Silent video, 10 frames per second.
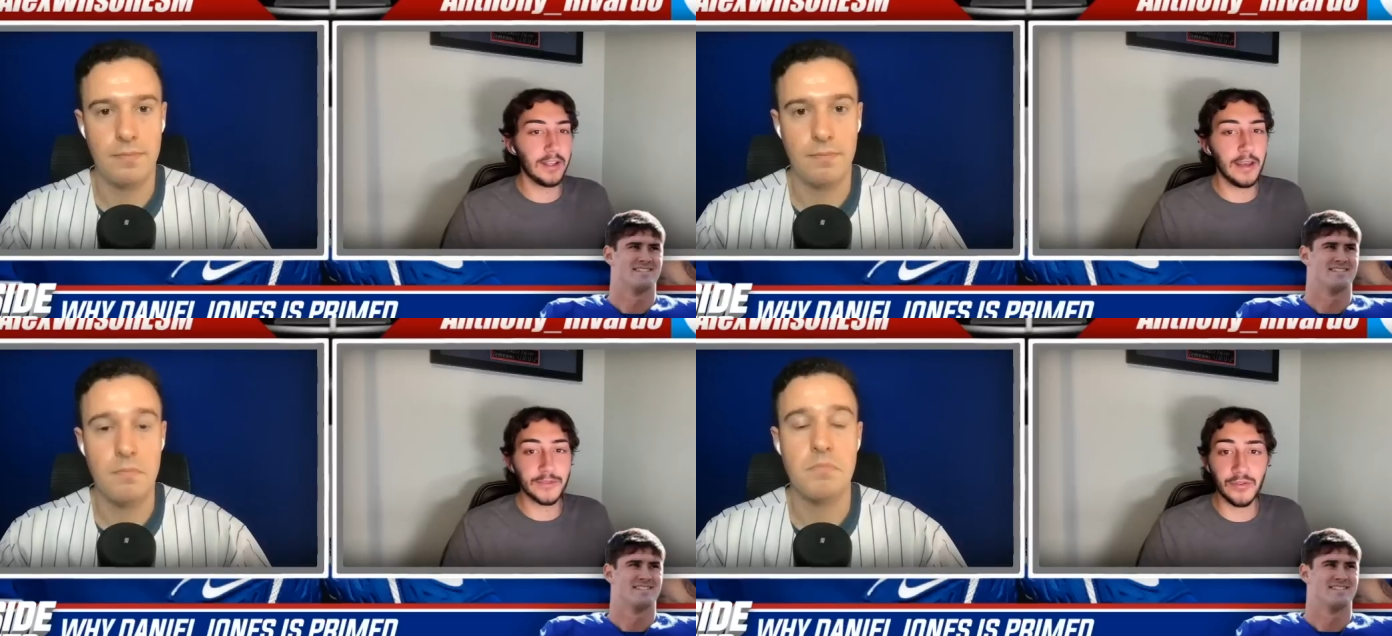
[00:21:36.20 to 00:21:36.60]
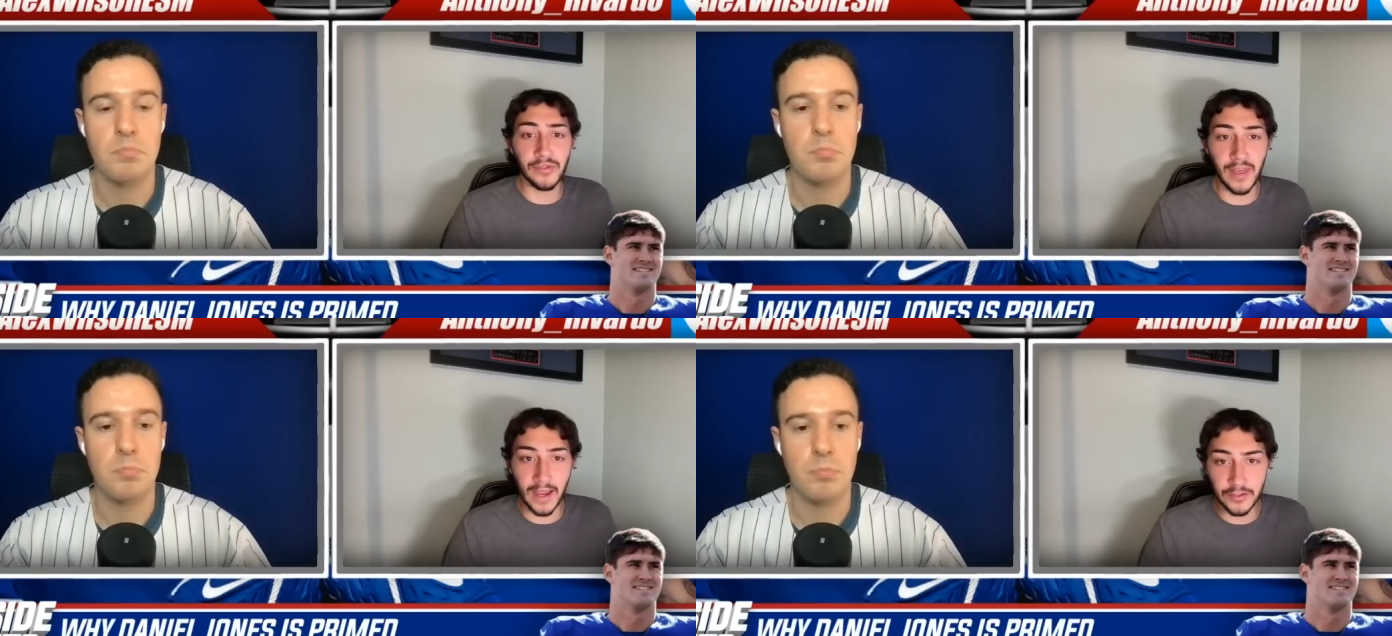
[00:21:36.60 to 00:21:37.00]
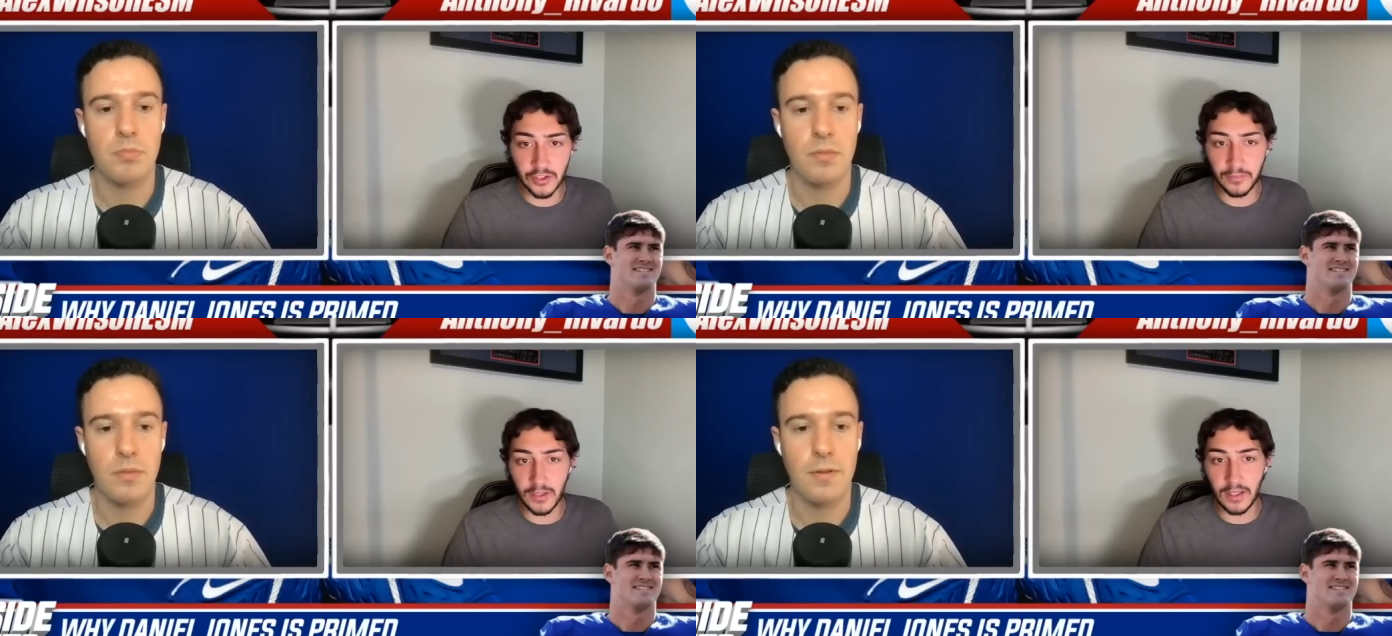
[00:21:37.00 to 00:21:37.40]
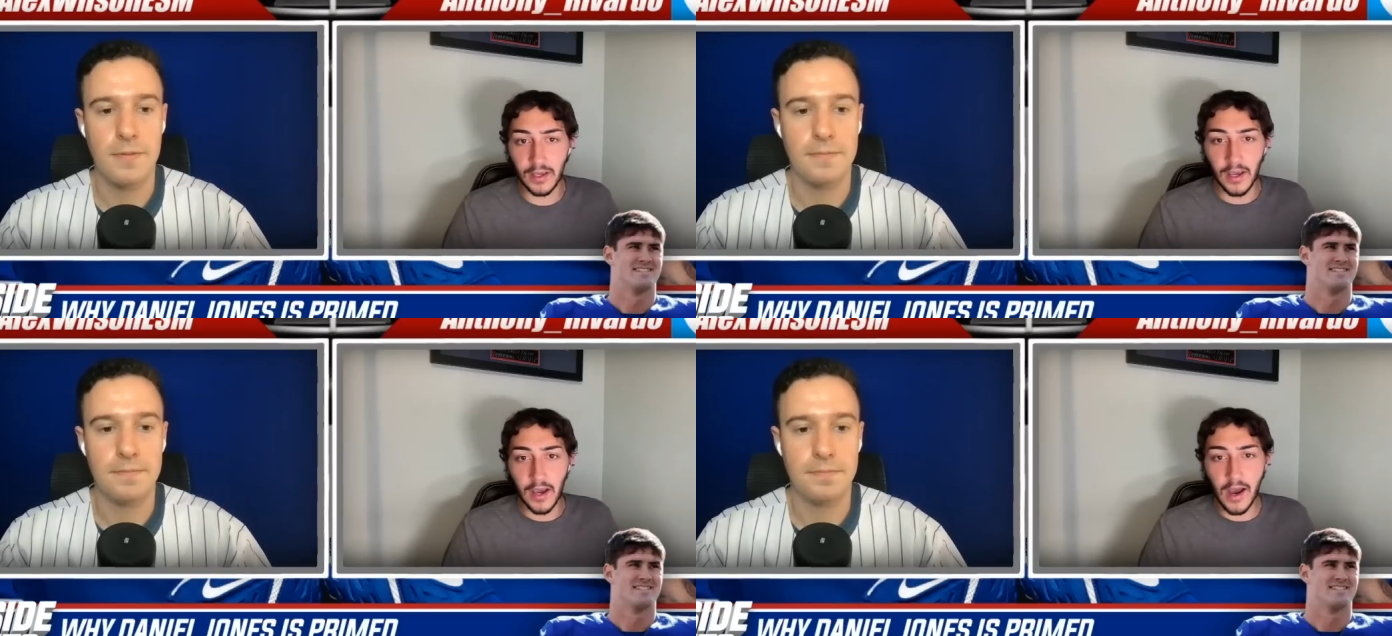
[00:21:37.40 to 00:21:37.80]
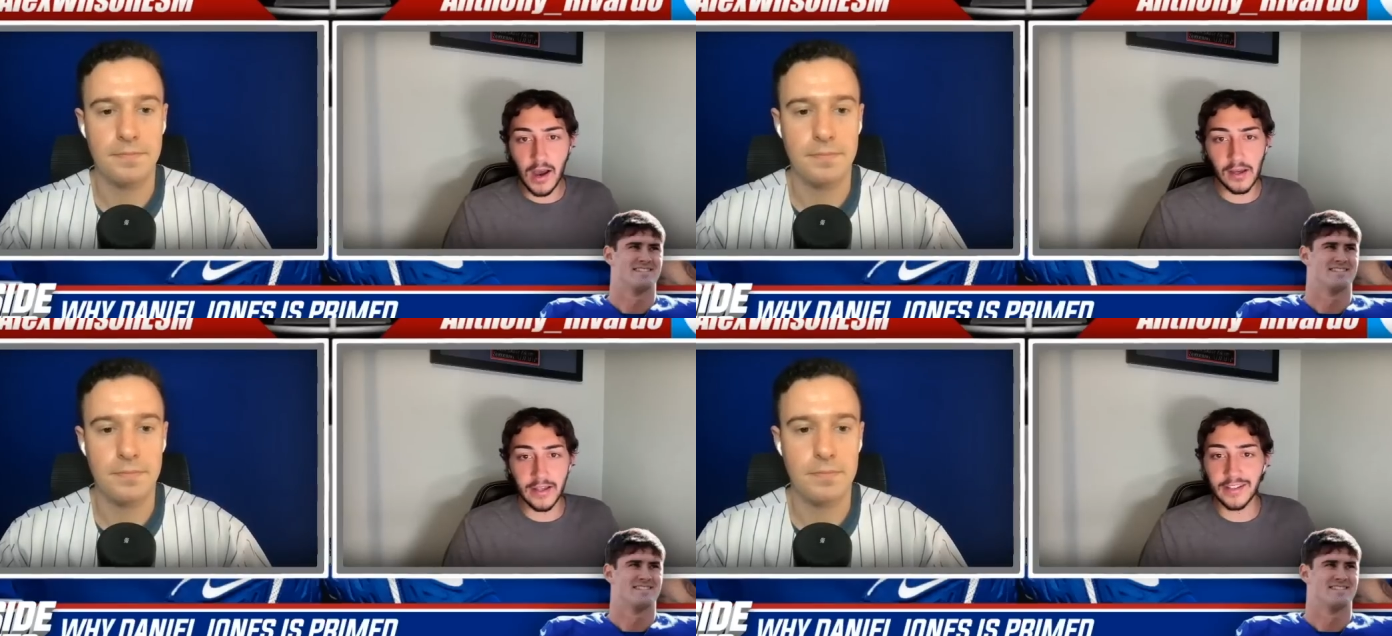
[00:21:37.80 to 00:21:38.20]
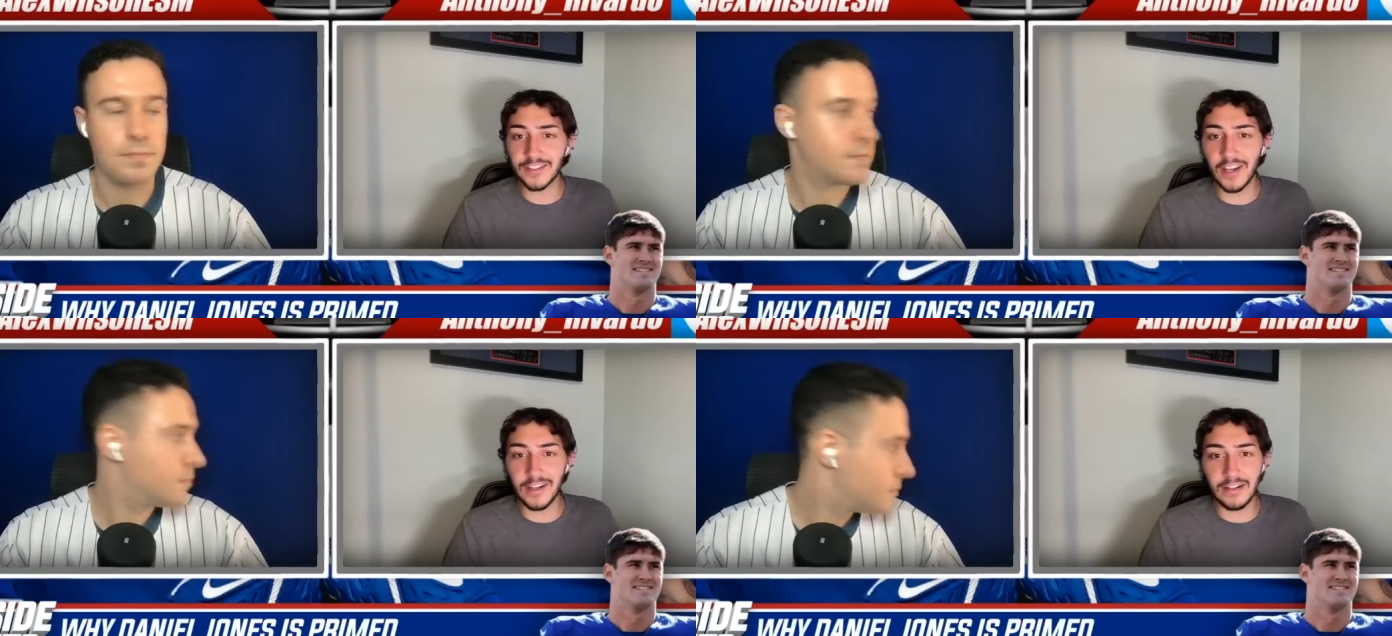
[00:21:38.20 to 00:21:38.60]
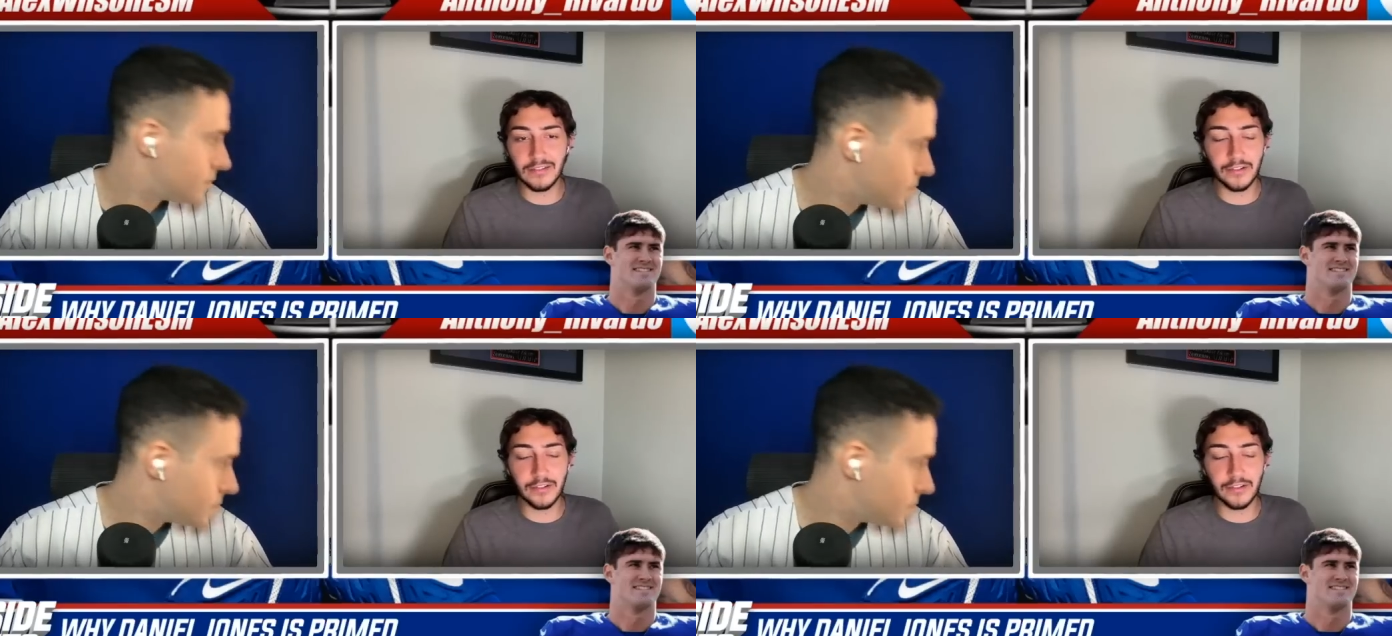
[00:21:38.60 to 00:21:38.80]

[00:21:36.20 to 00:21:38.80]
Speaker 1: camp, so that should be an exciting